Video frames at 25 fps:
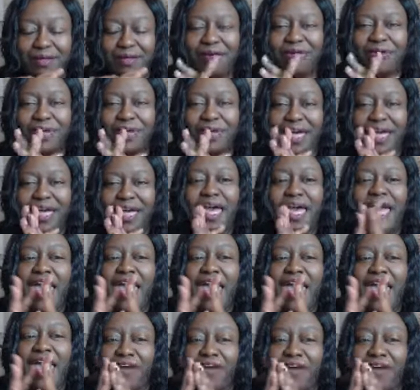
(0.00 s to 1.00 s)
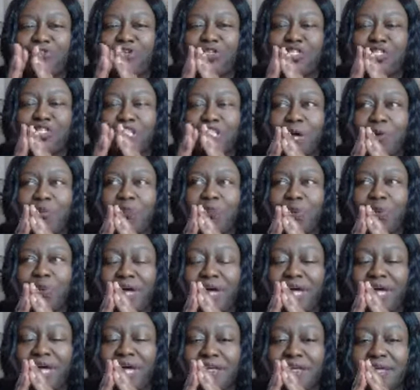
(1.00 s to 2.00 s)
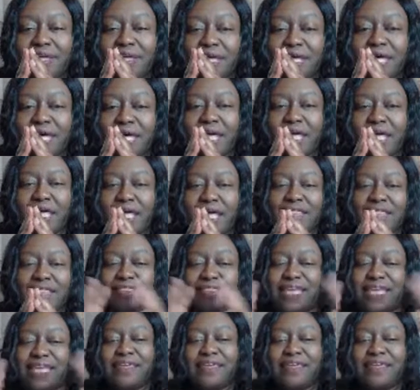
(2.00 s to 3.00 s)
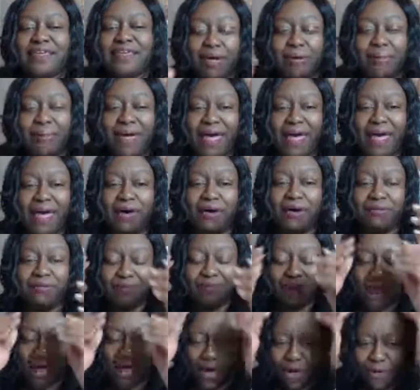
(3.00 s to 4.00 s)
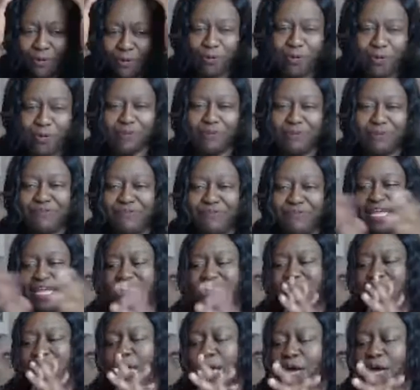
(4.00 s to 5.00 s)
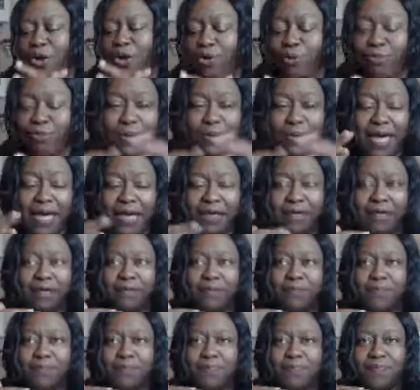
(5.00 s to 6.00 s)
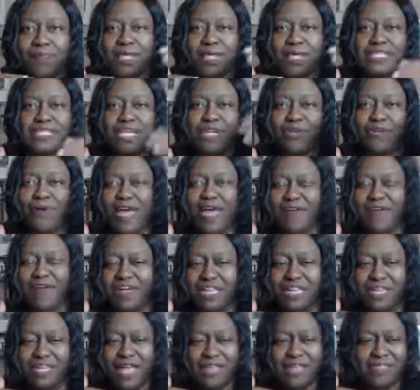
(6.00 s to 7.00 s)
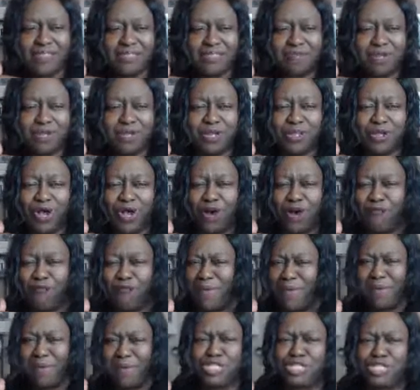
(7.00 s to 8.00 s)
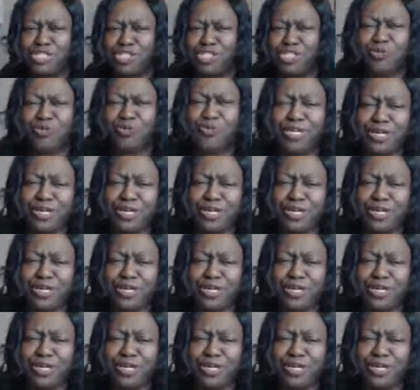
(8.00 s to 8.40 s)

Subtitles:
Okay. And for someone thinking about, I want to refinance my home, because I know I have a client that's been in their home maybe just 2